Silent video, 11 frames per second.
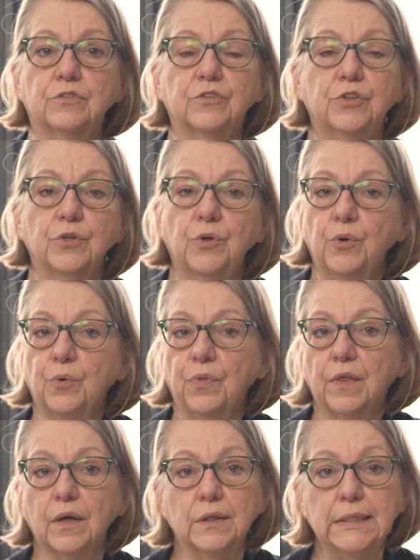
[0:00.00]
to
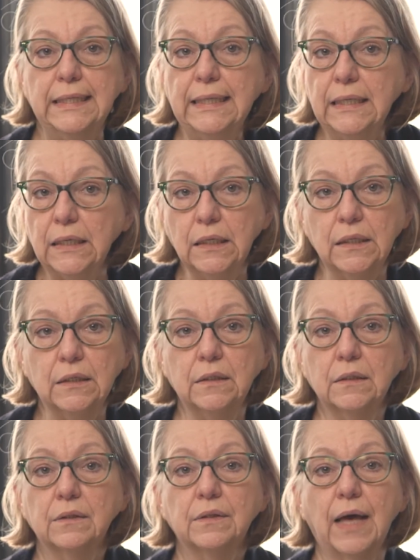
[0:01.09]
the
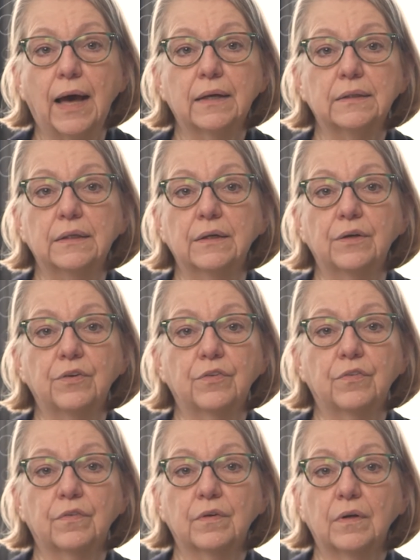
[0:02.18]
need that
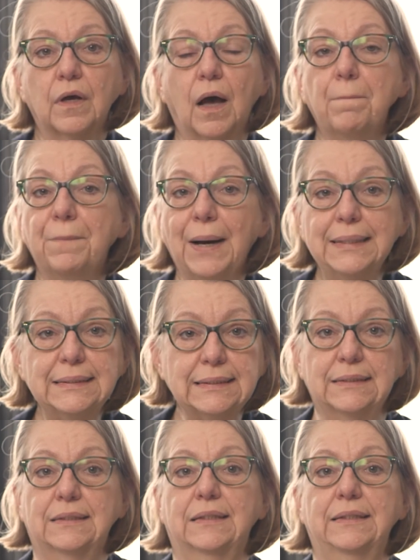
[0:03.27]
is
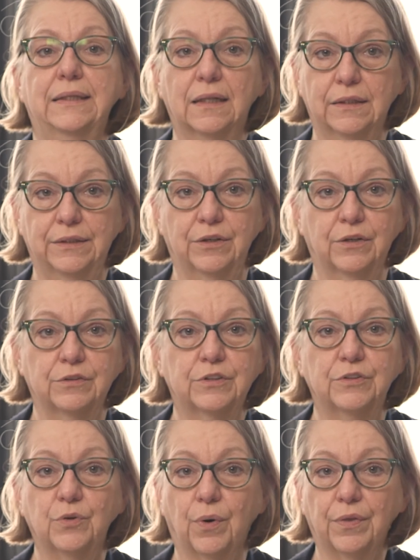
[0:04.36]
abundantly clear
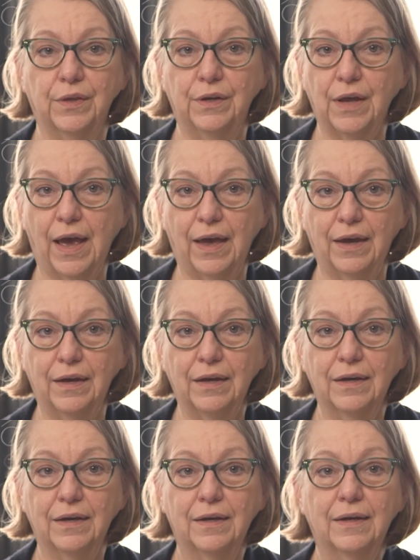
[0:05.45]
to Dorothy
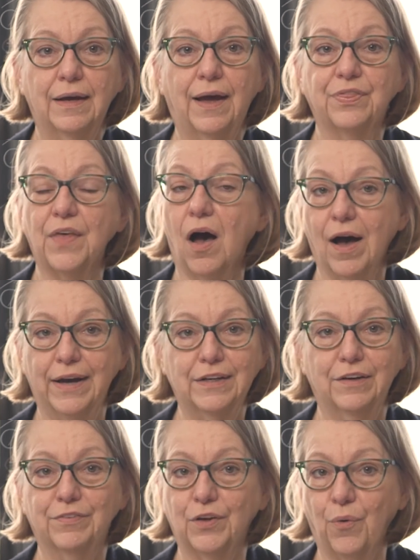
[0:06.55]
Day at the height
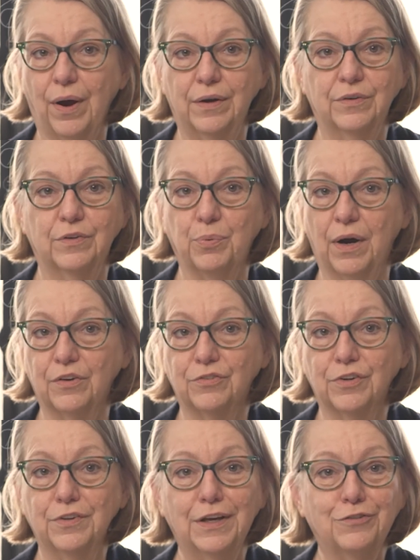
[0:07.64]
of the Great
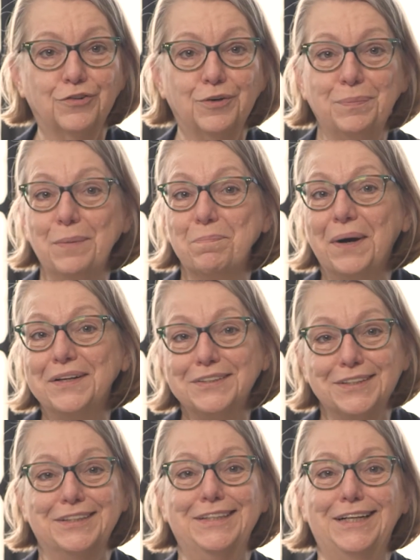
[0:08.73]
Depression, that should be
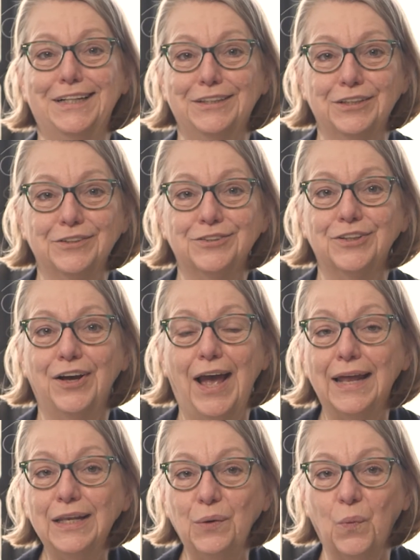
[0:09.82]
abundantly clear to
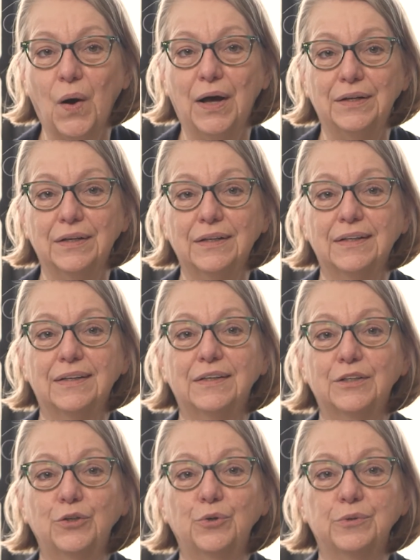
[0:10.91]
anyone
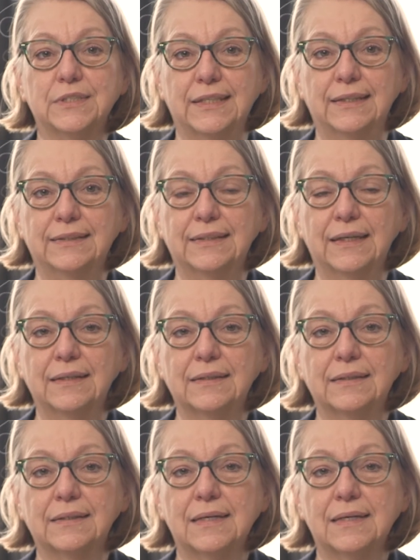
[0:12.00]
who sees it.